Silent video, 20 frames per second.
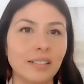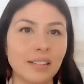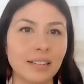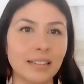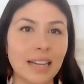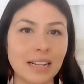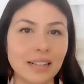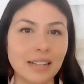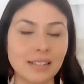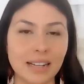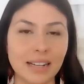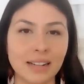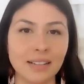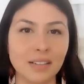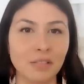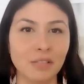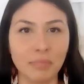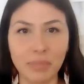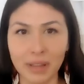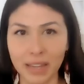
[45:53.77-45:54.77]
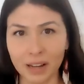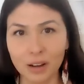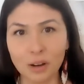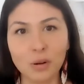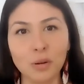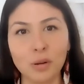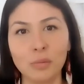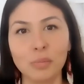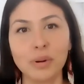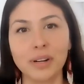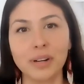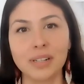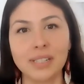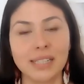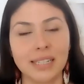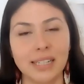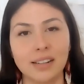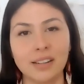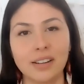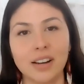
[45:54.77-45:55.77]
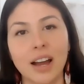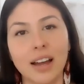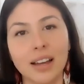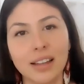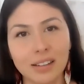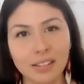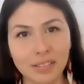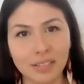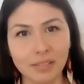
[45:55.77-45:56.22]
that sense of being a whole person, not